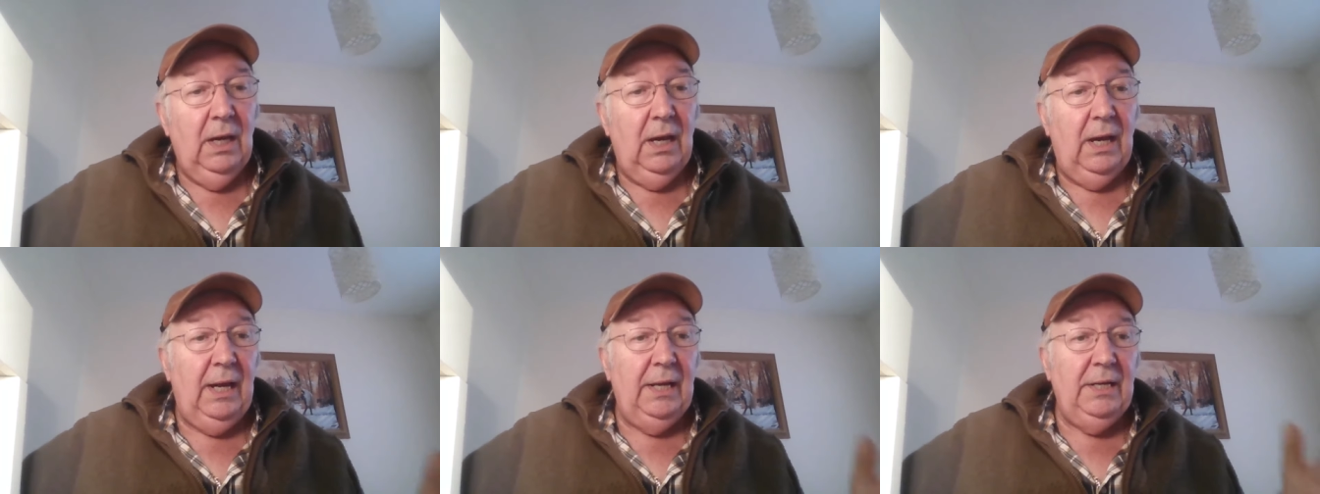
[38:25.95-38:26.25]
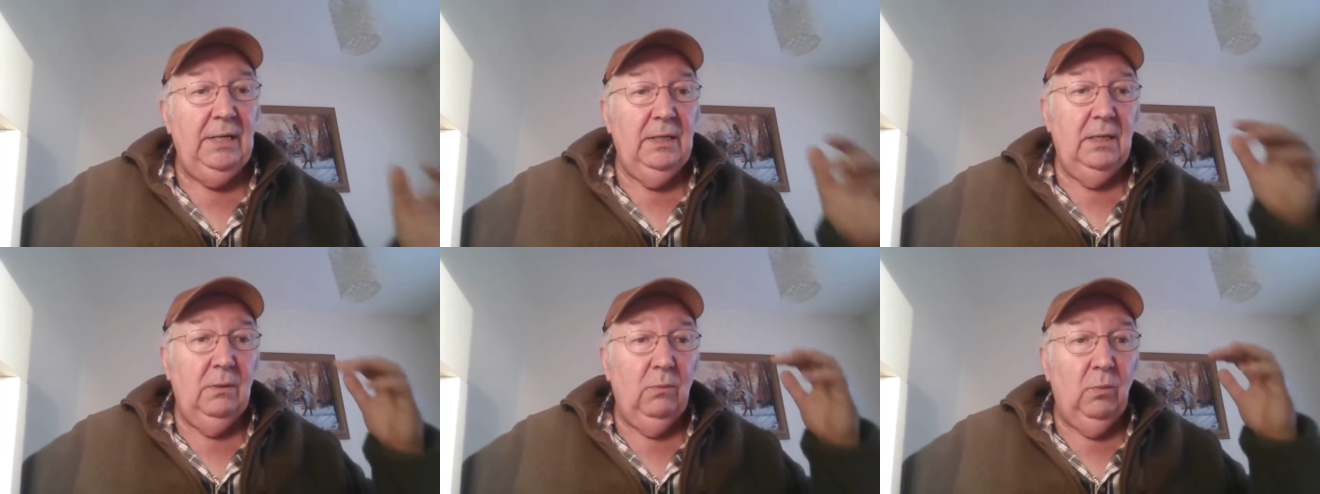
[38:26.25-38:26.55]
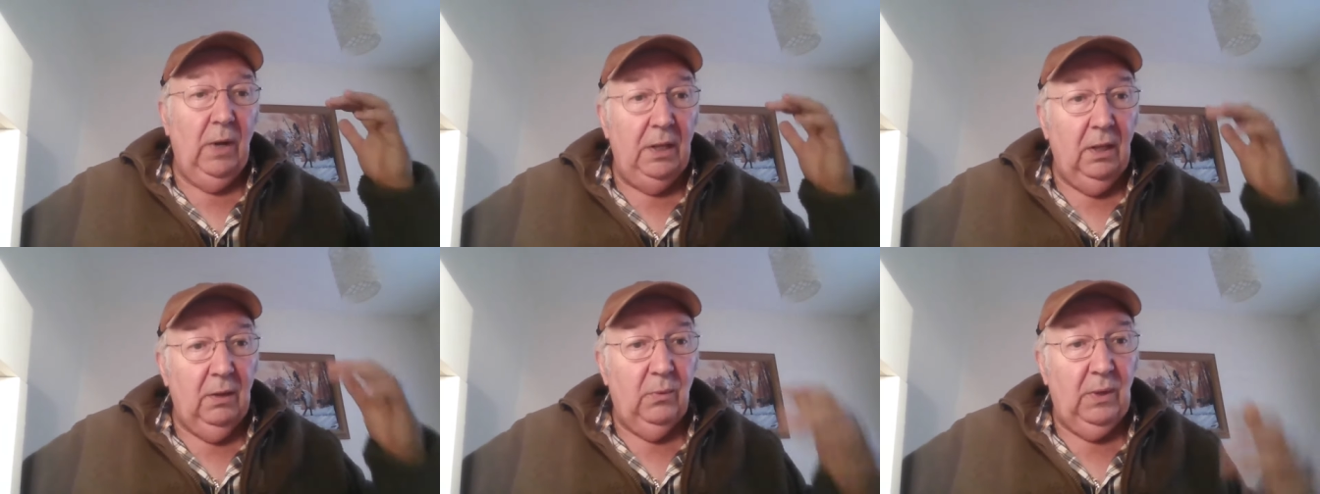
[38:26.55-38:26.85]
And
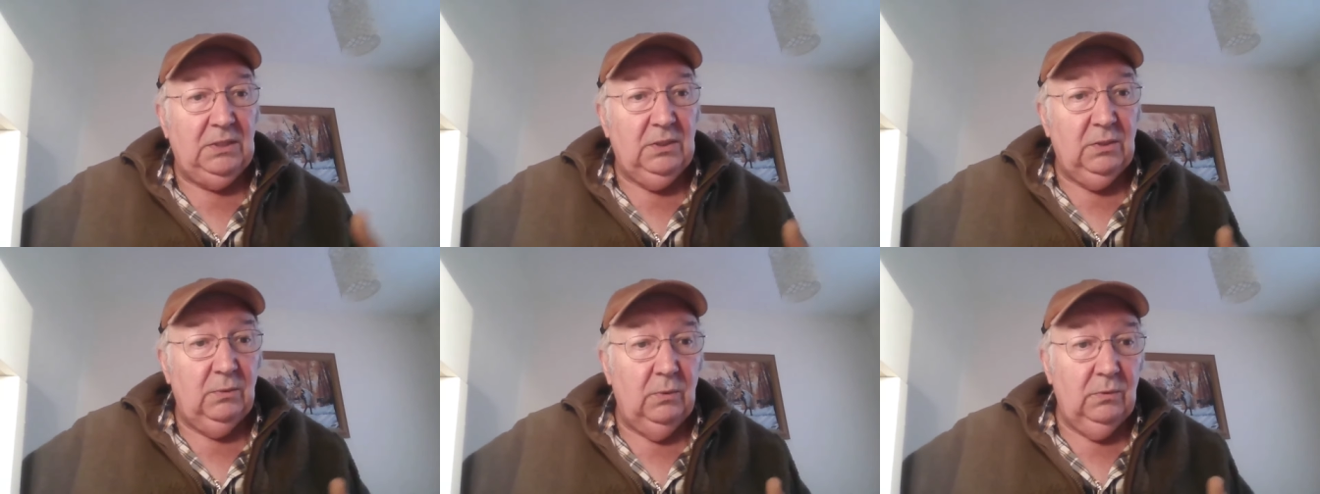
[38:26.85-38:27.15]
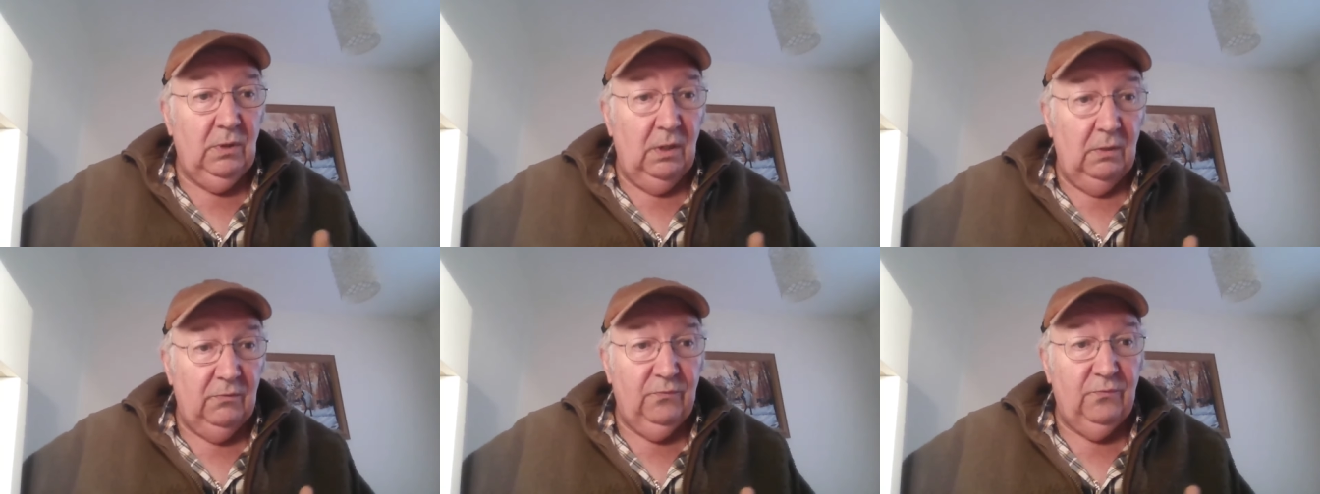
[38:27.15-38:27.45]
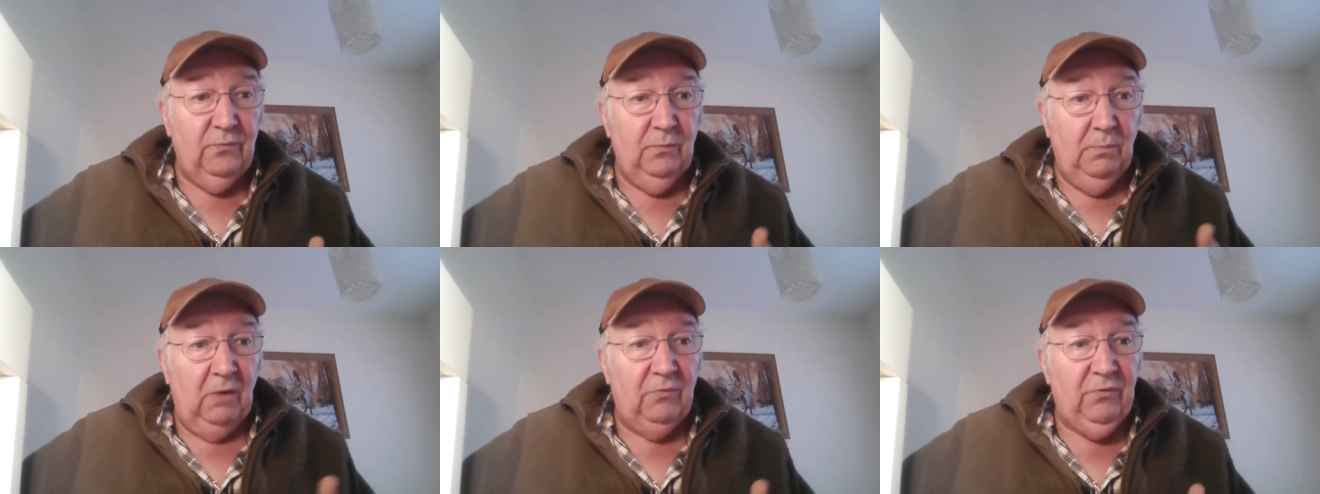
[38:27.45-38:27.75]
when I went to uh,
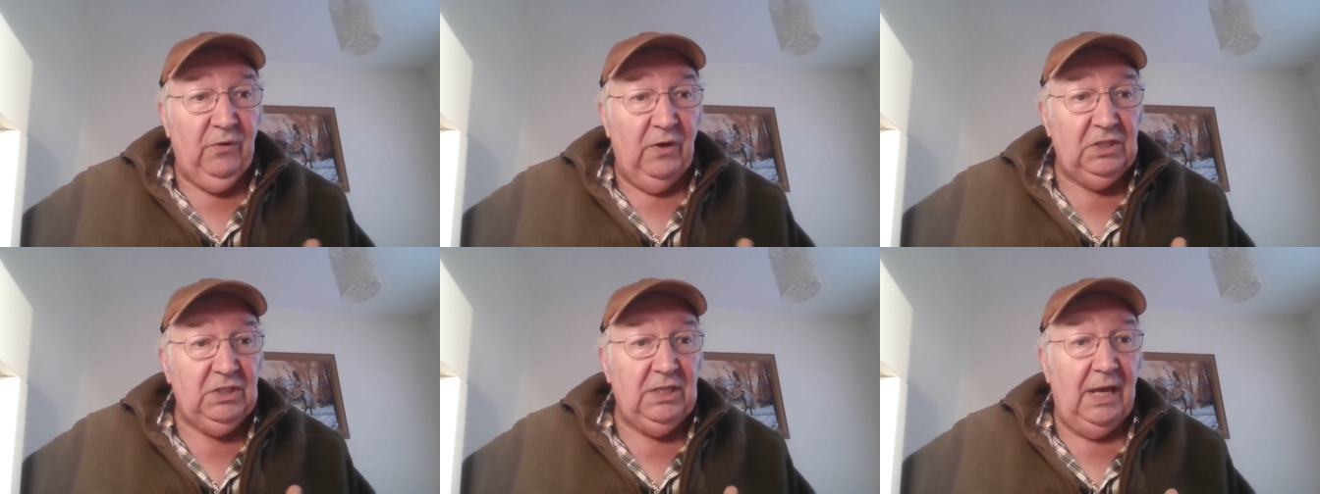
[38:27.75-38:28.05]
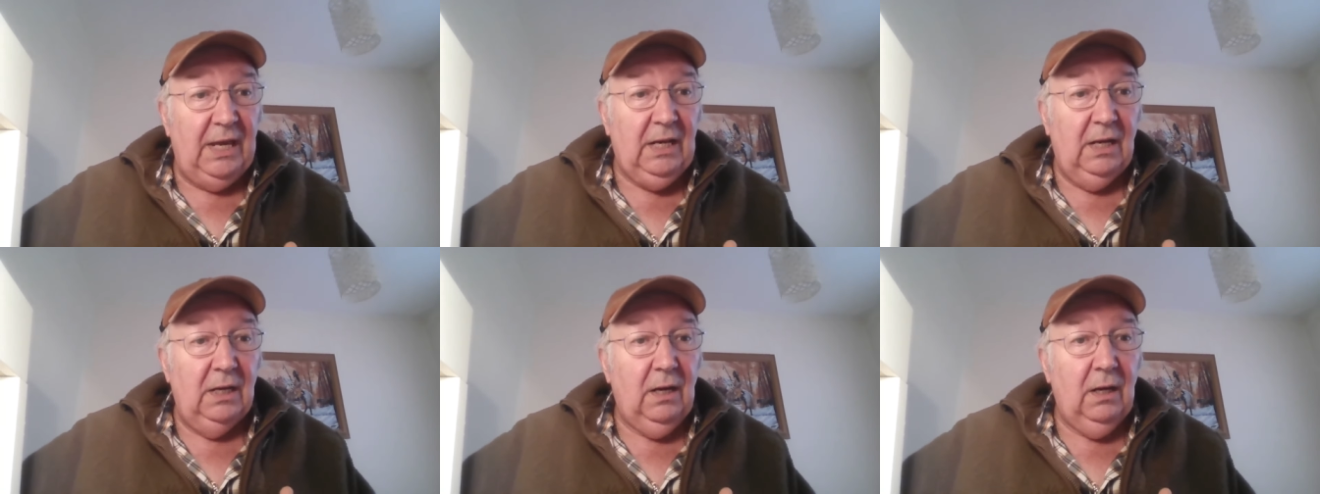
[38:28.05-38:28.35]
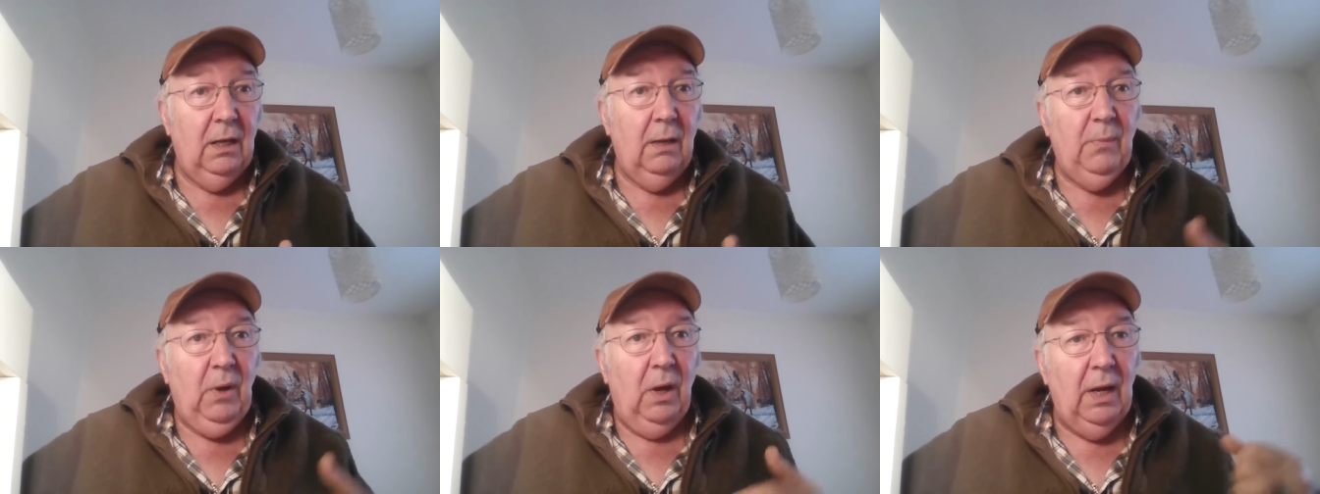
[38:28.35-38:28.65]
my first airgun club,